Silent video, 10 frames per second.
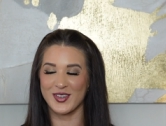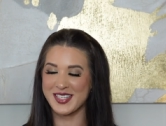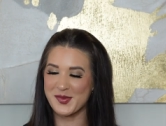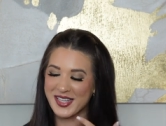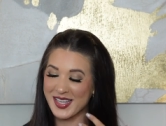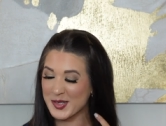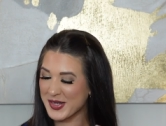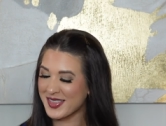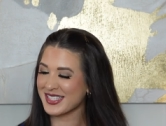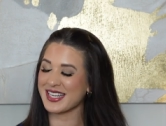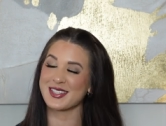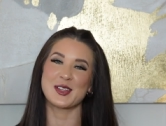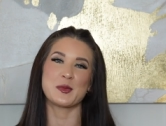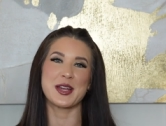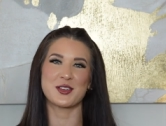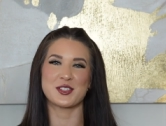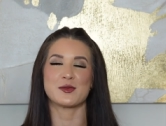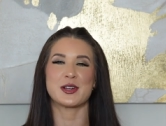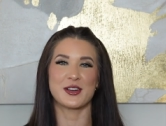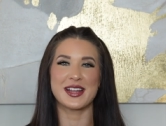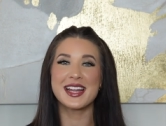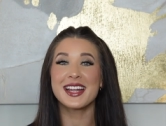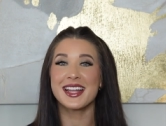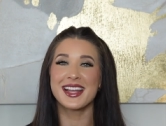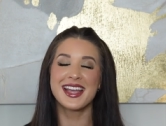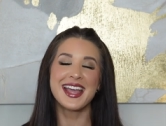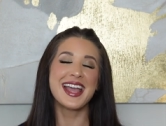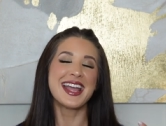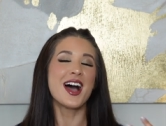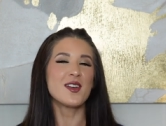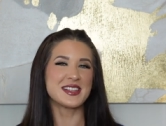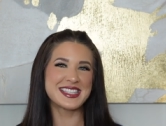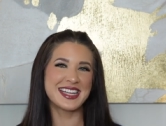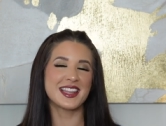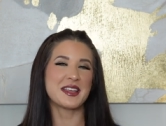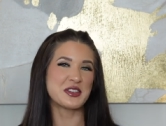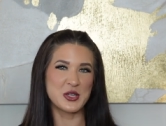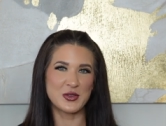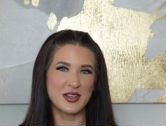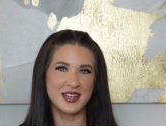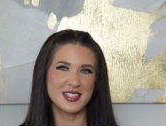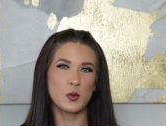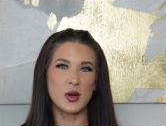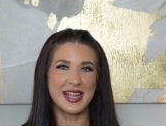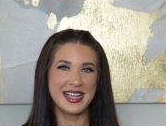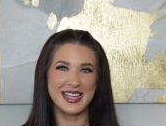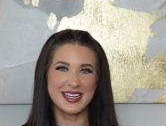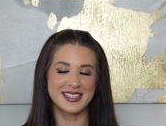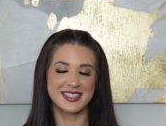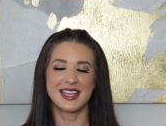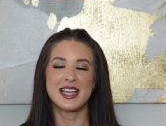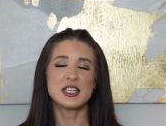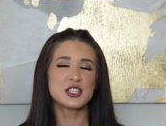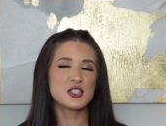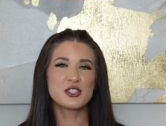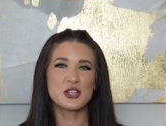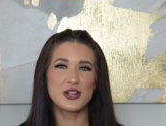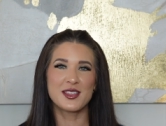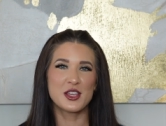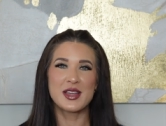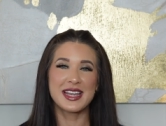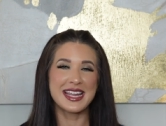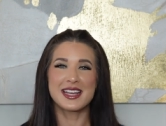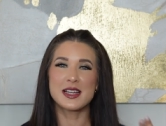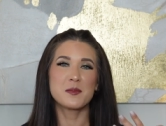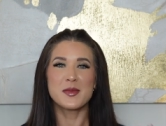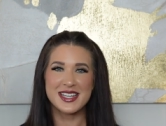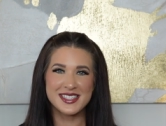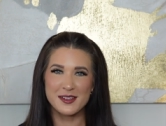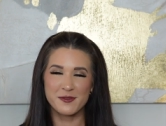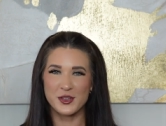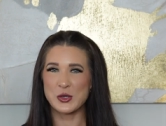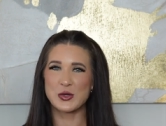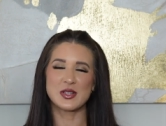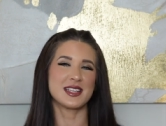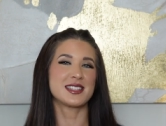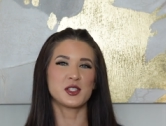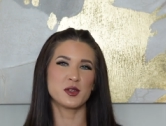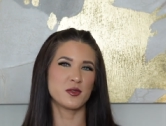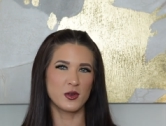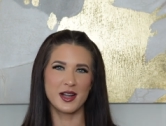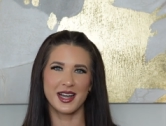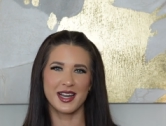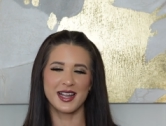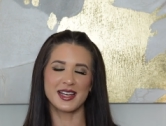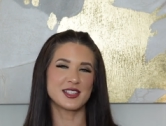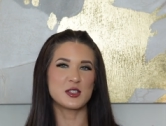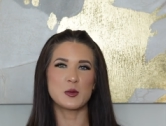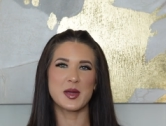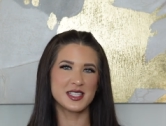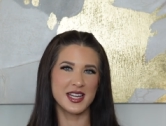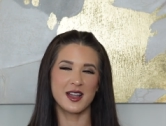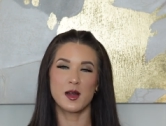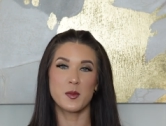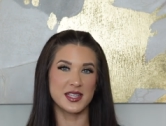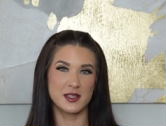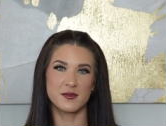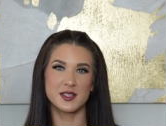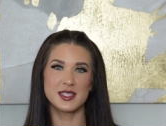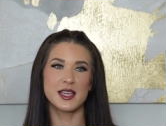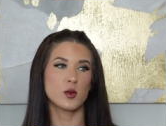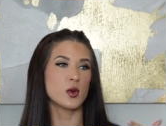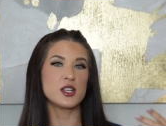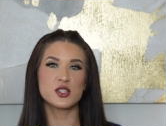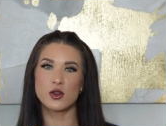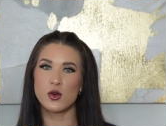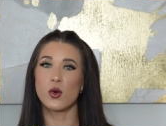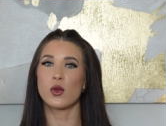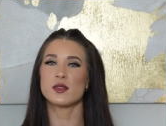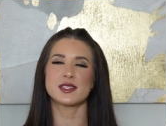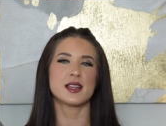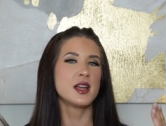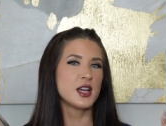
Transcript: If you're somebody like me that takes a lot of pictures of what you're eating, obviously I love showing you guys what I eat just to show you that you can eat amazing foods in such a variety and still maintain an amazing physique, reach your goals.